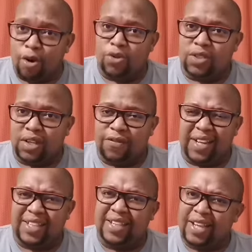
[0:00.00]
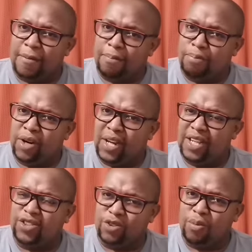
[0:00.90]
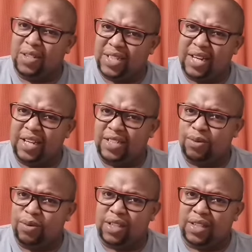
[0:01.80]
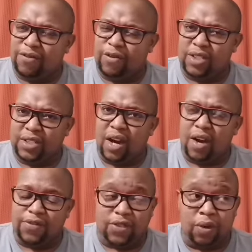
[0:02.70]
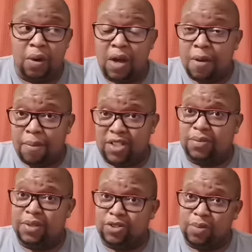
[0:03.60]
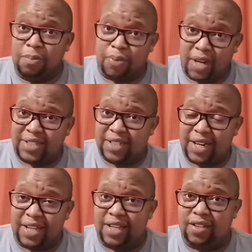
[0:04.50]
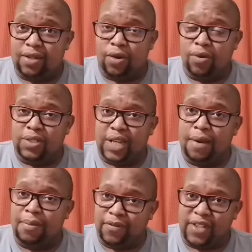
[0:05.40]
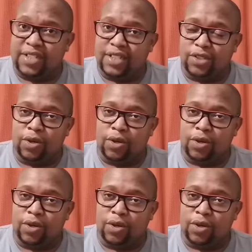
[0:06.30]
also the fact that they put in so much energy within the first half, so possibly to be pressing like that the whole time, eventually it's